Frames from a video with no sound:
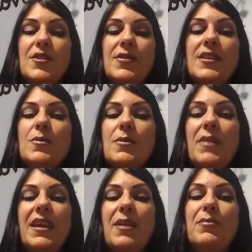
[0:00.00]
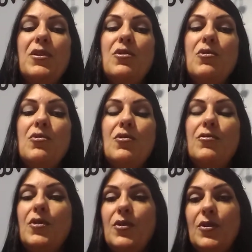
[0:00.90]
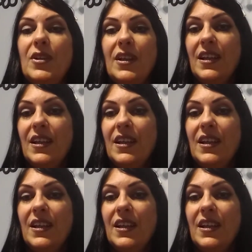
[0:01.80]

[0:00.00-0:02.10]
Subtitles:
So this would make a beautiful